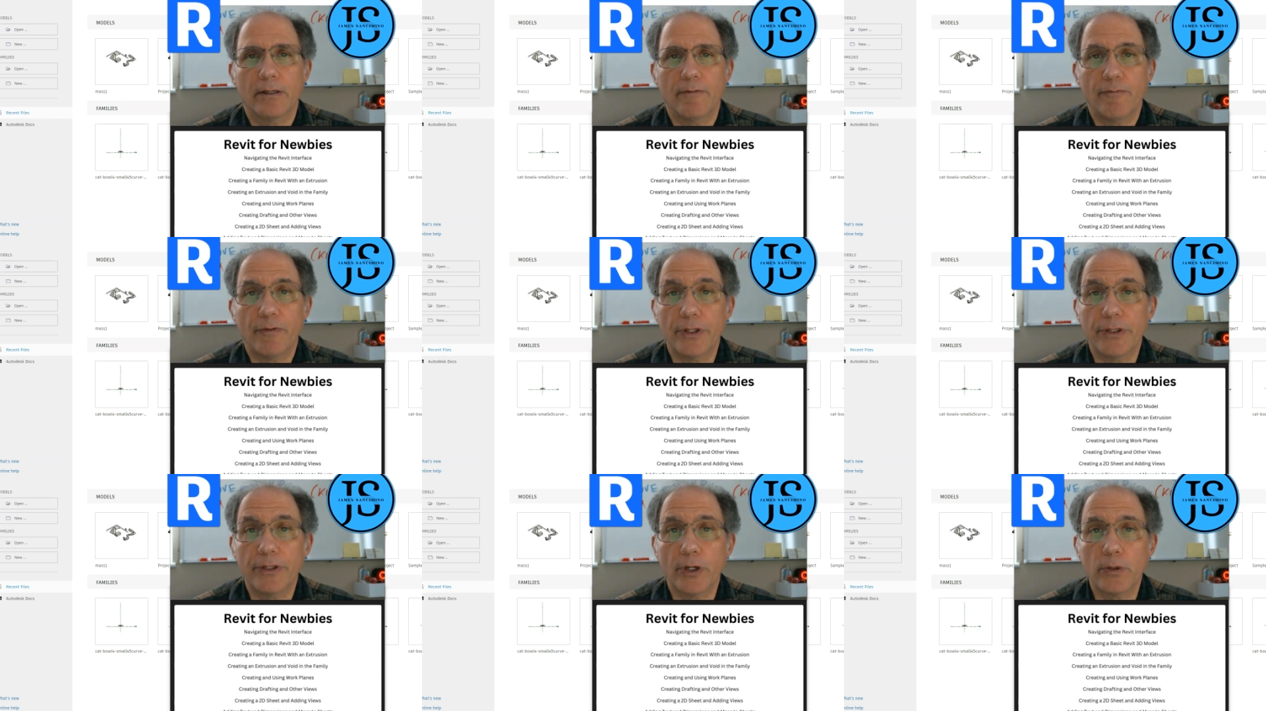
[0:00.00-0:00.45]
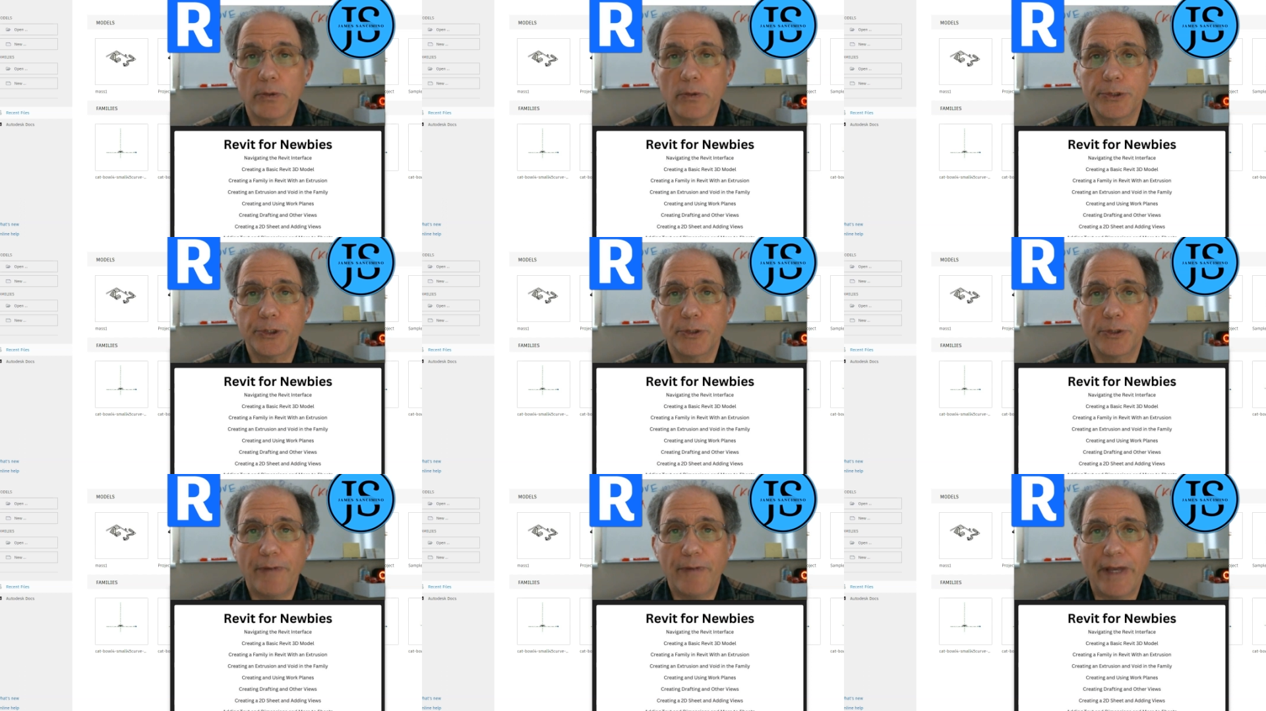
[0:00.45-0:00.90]
For
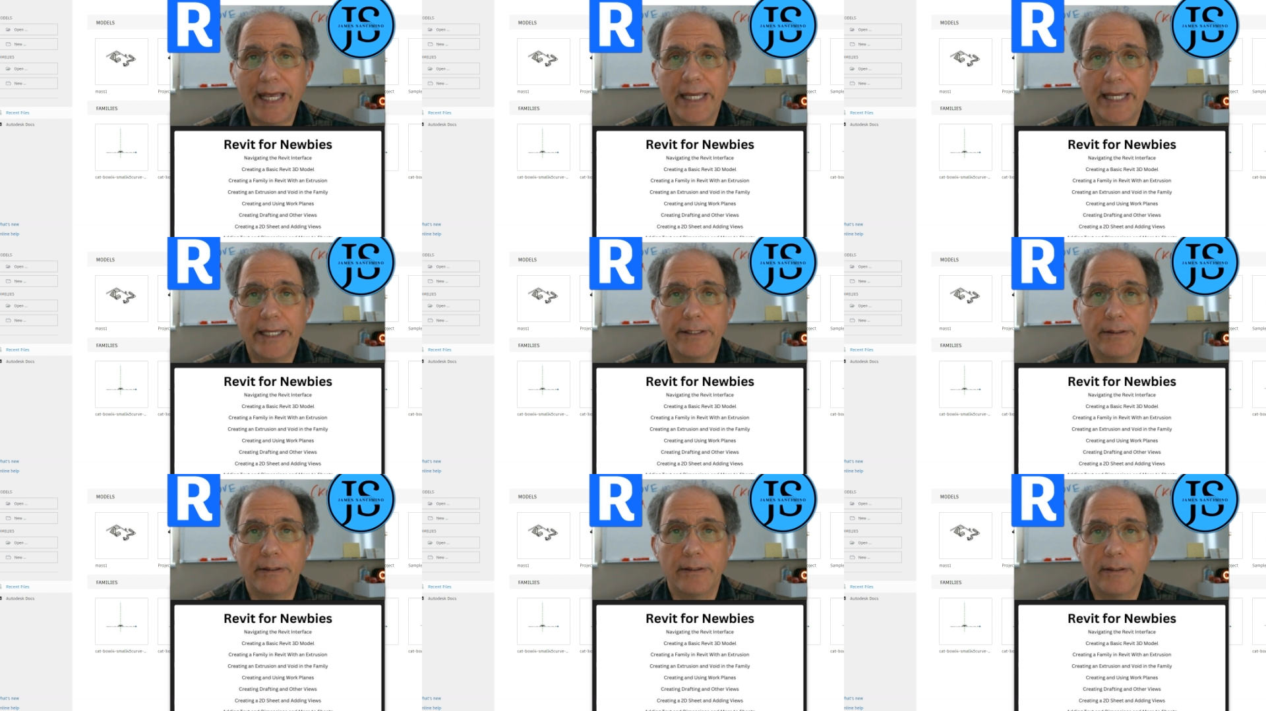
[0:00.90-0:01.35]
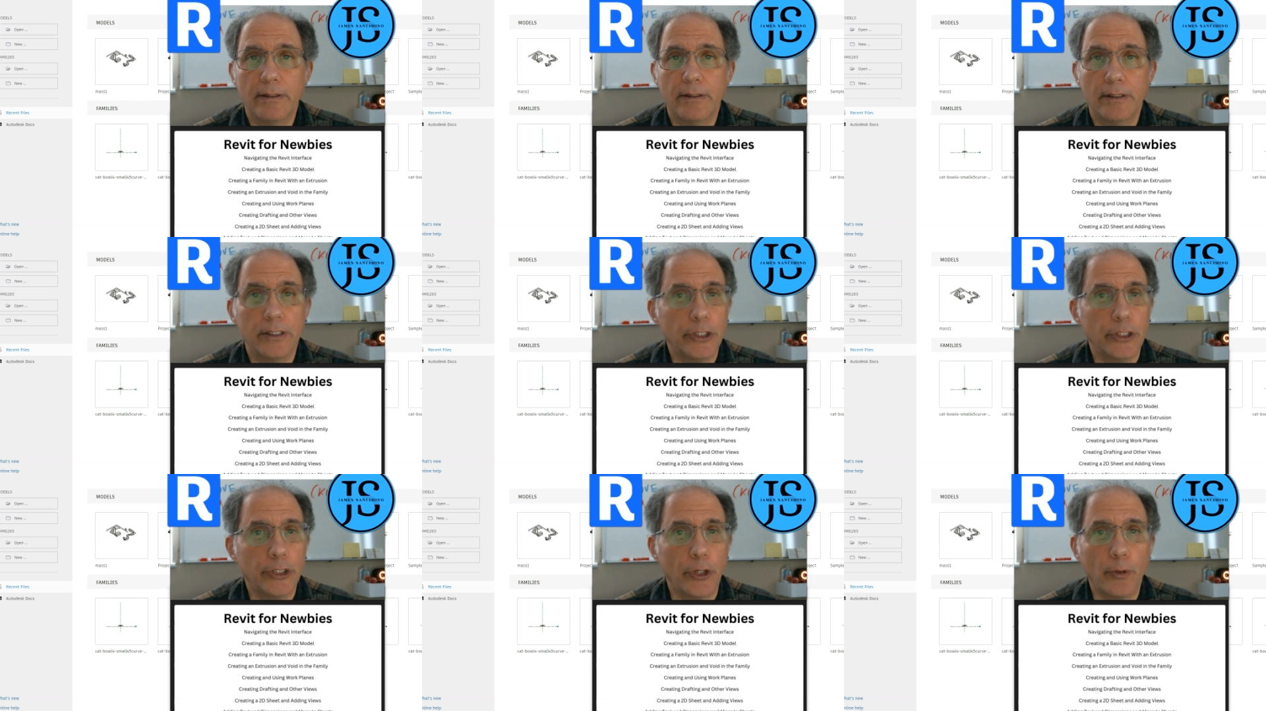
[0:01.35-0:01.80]
those who've had
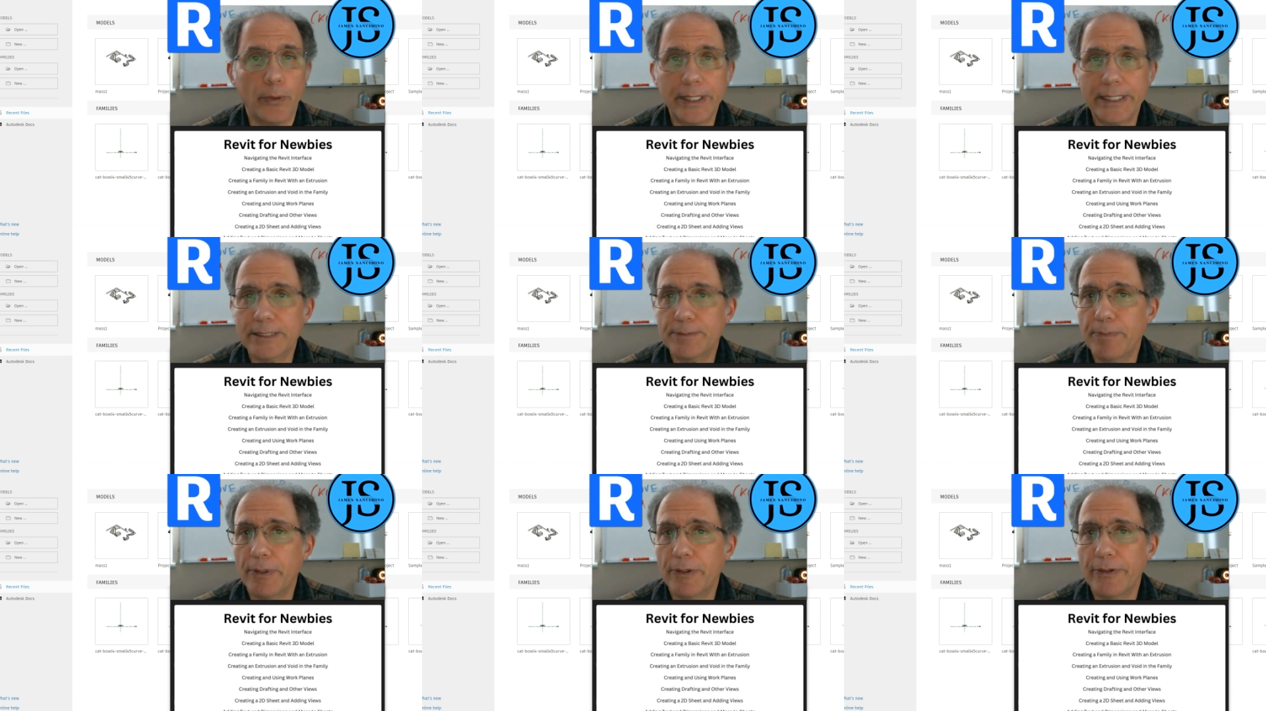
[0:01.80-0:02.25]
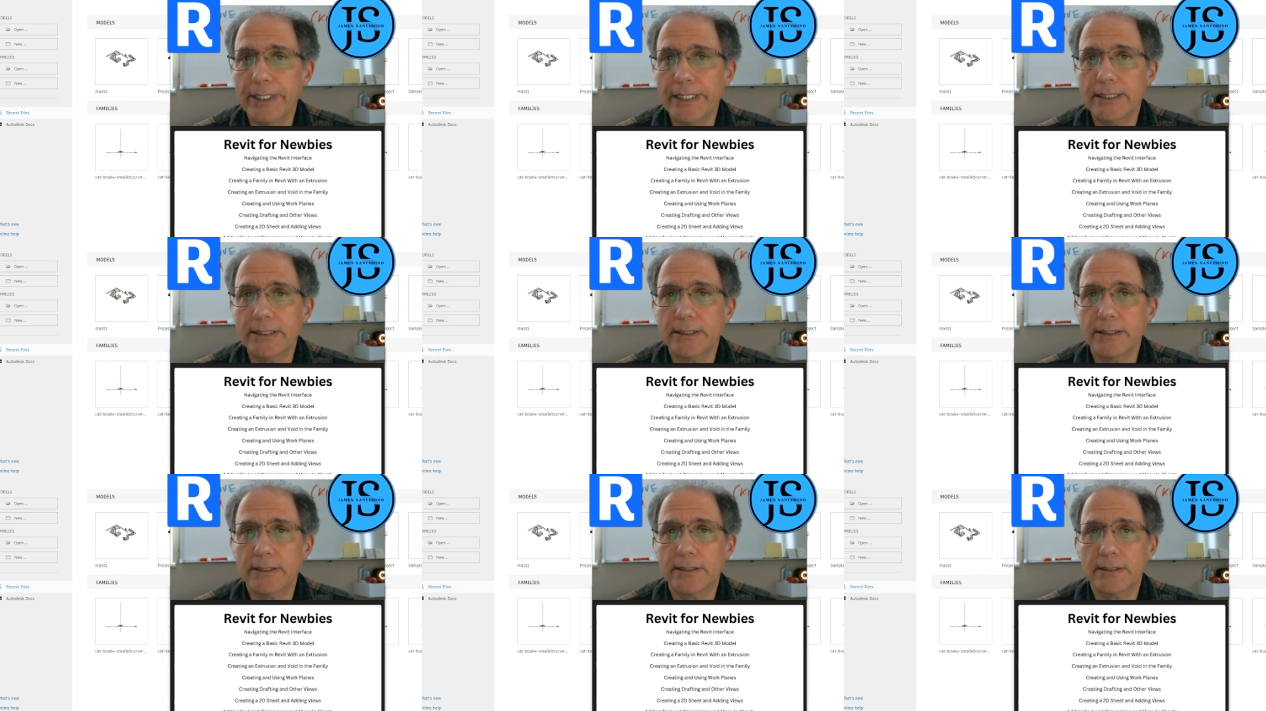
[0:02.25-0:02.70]
no
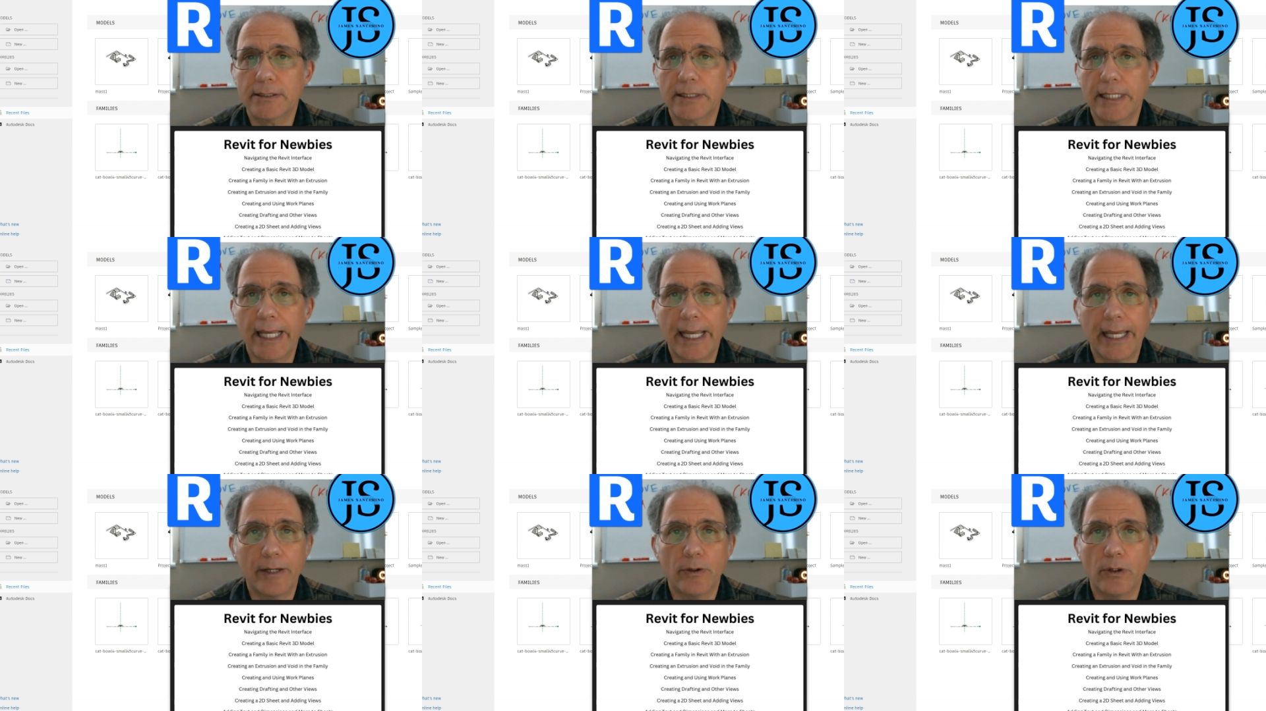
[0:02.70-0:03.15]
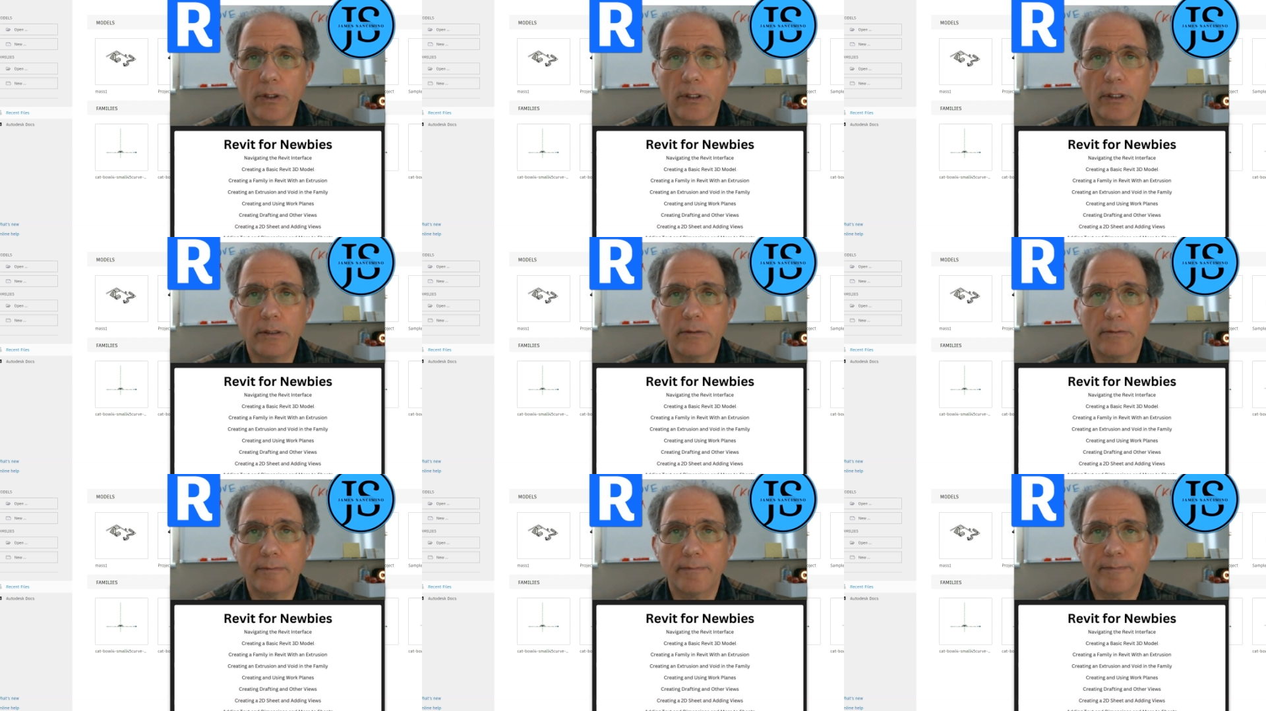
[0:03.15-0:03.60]
experience at
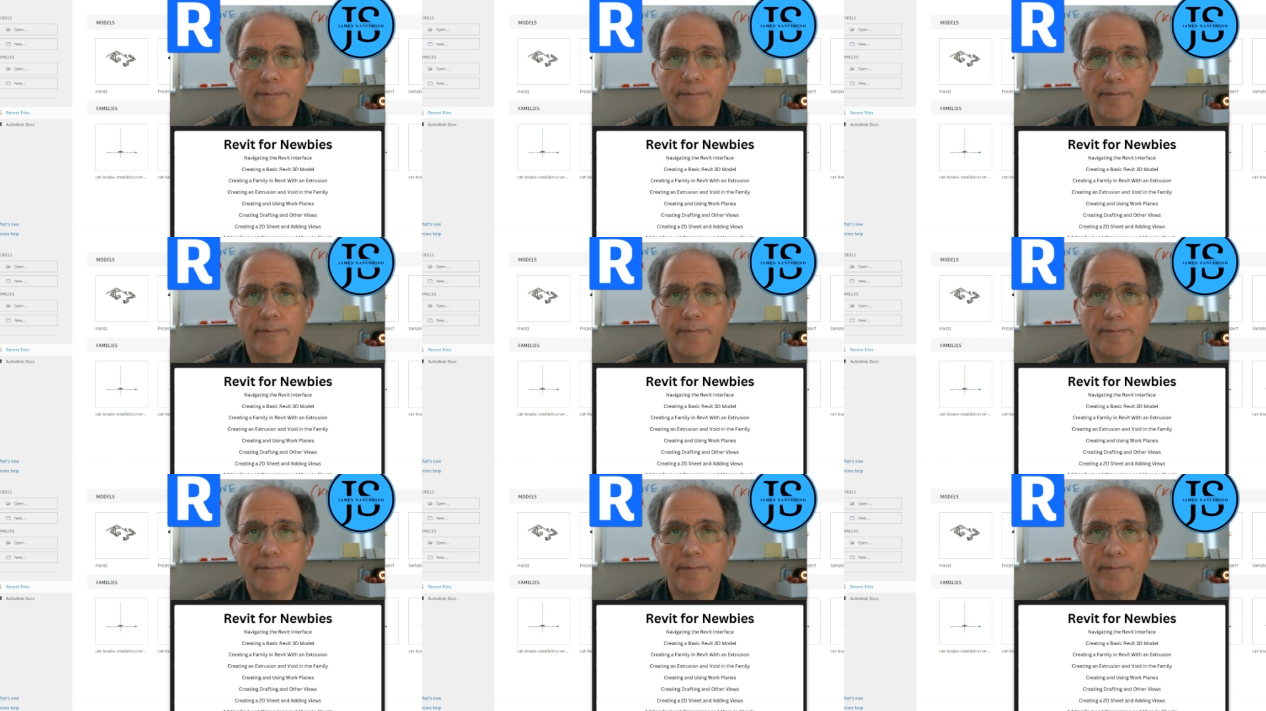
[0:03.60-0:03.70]
all,